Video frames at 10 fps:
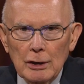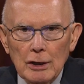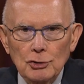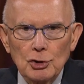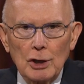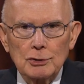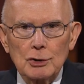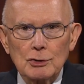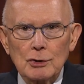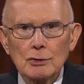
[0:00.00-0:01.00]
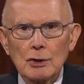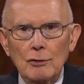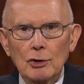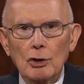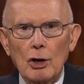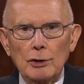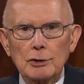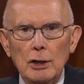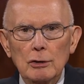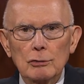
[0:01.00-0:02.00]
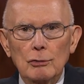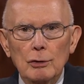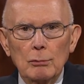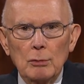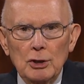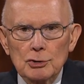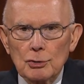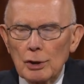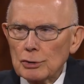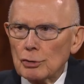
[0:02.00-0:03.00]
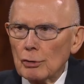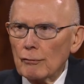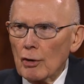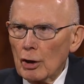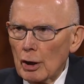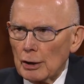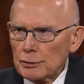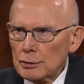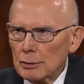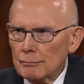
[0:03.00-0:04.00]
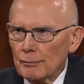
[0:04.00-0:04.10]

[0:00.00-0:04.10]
injustices in the content or administration of the laws.